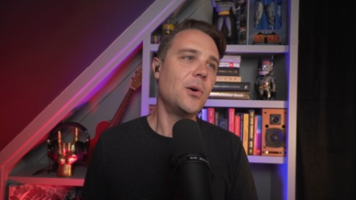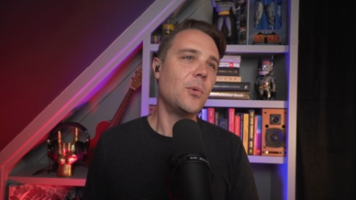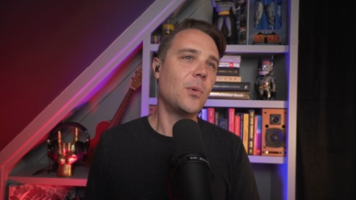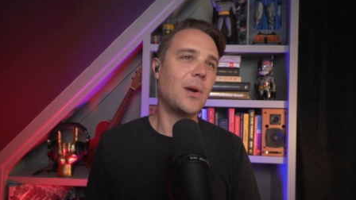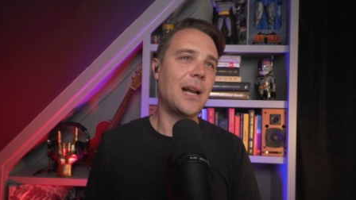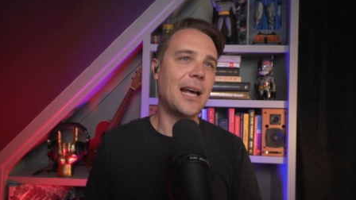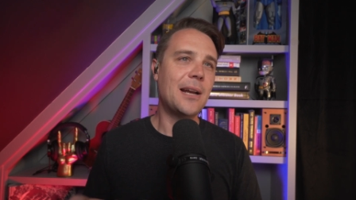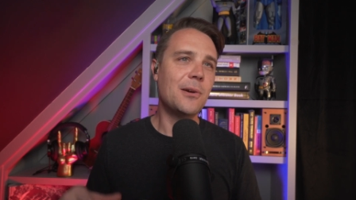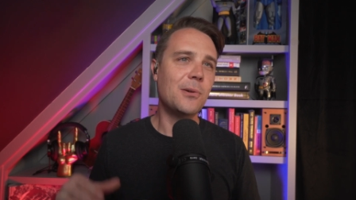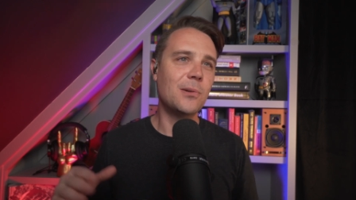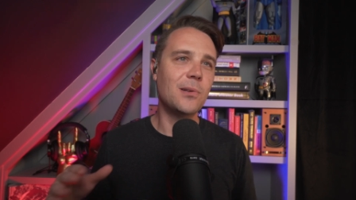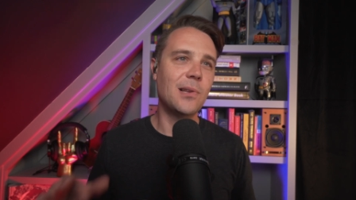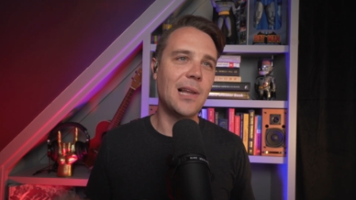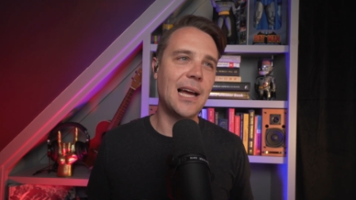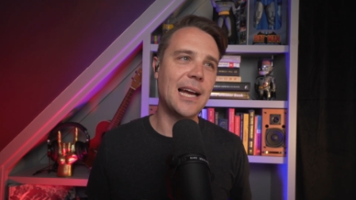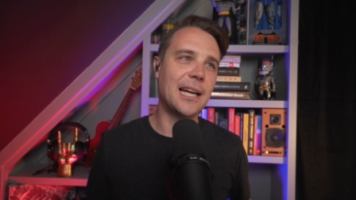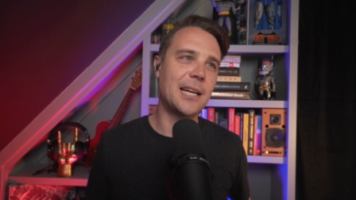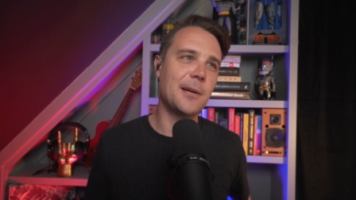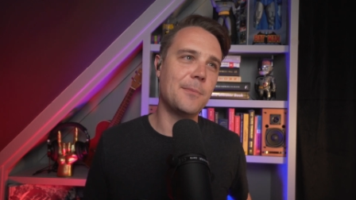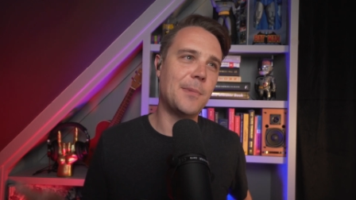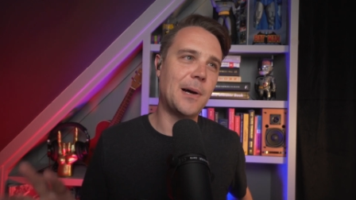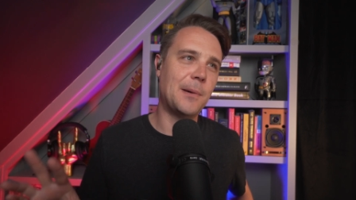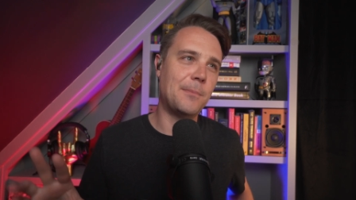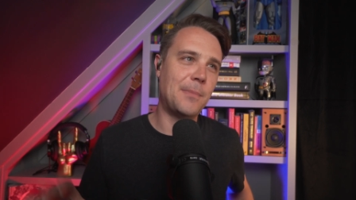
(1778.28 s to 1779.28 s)
what I don't
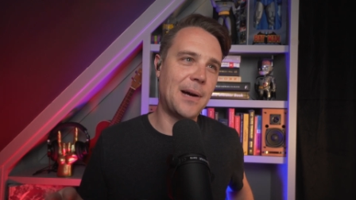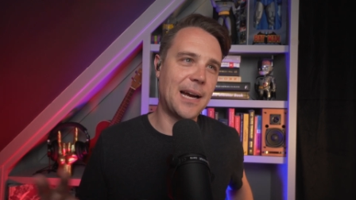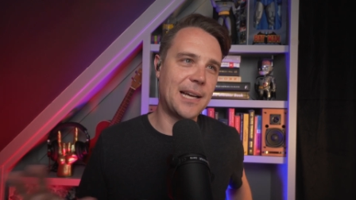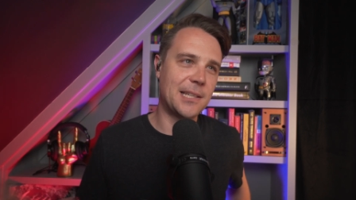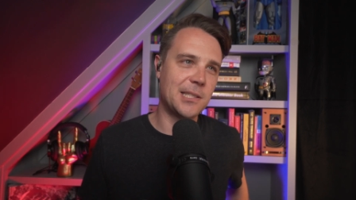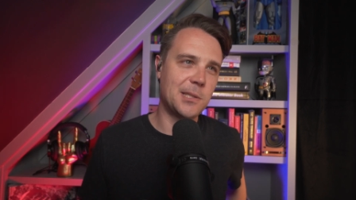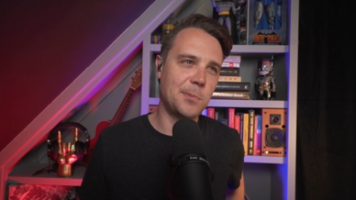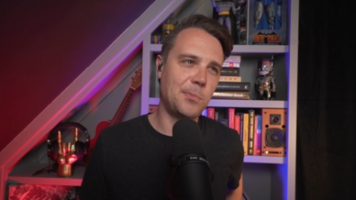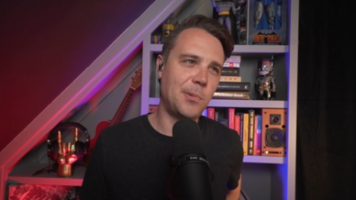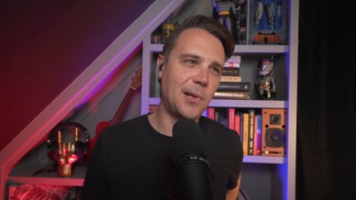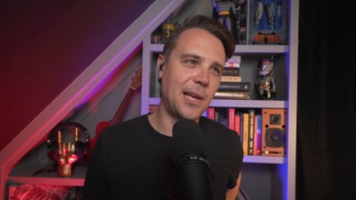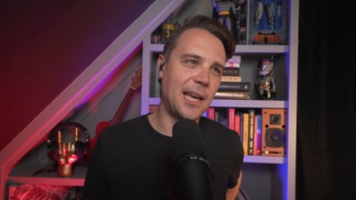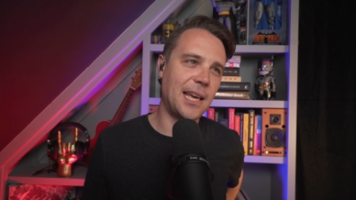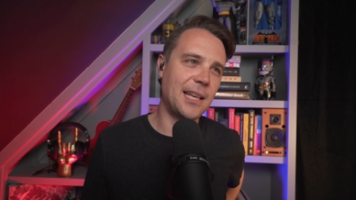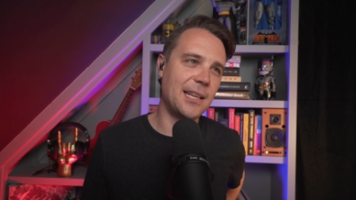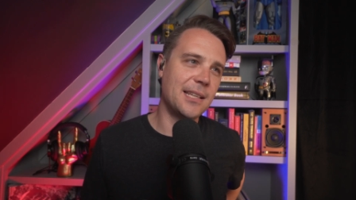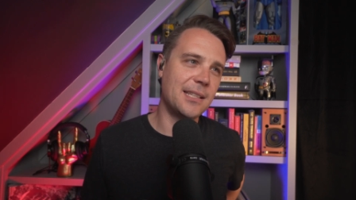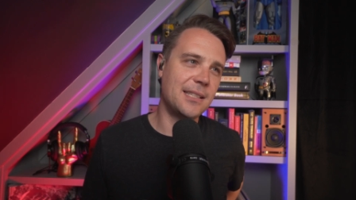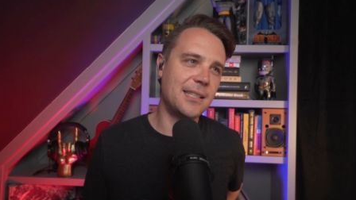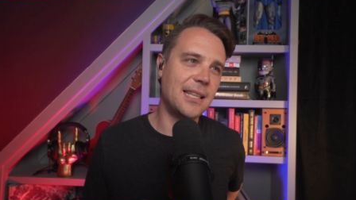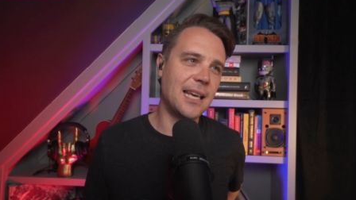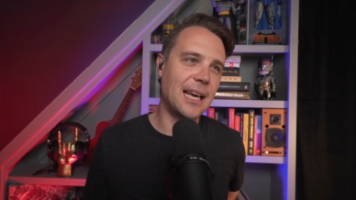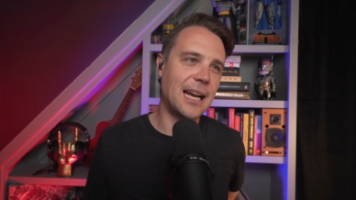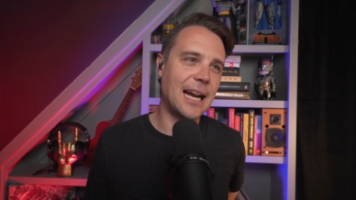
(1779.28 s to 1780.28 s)
like about Biden's plan
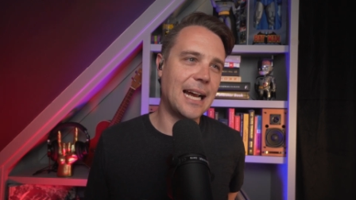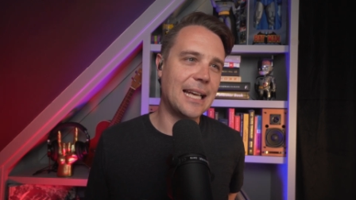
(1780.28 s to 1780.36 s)
is that